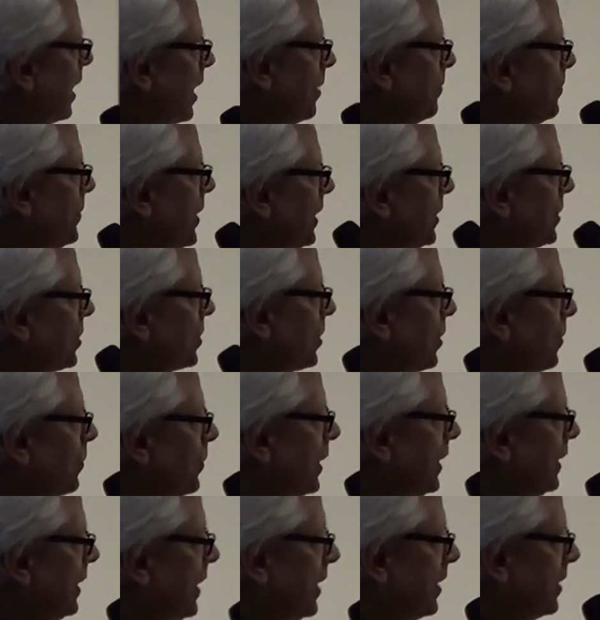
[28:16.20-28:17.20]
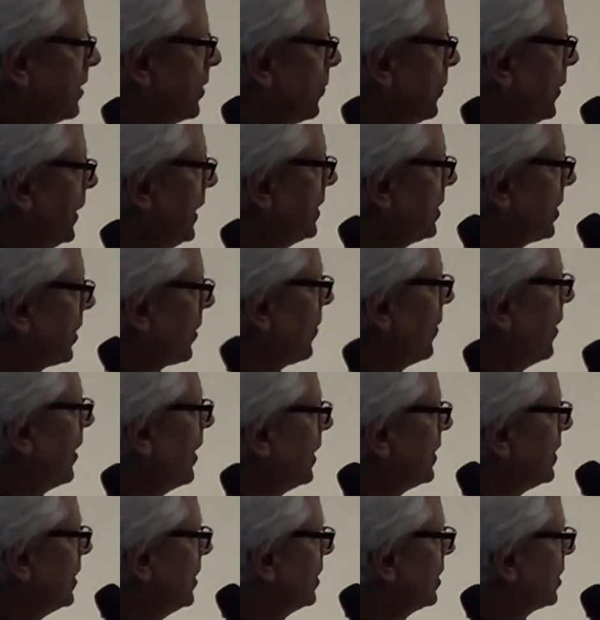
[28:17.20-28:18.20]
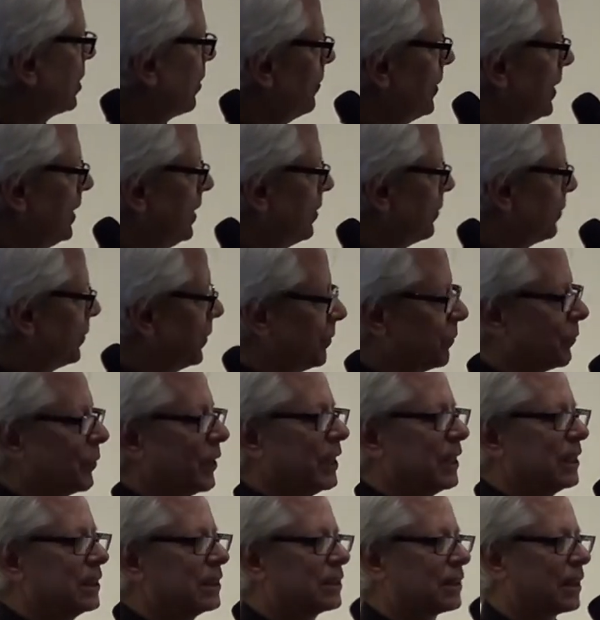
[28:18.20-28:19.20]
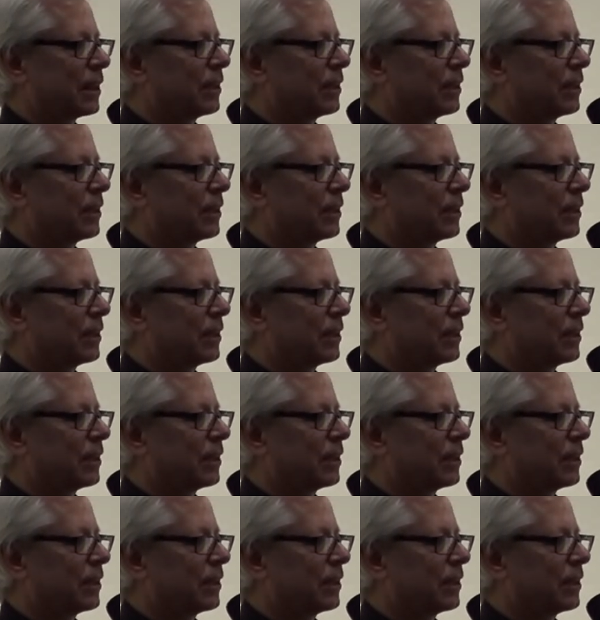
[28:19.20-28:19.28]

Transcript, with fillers: I'm not sure why they had to race across in so many different ways.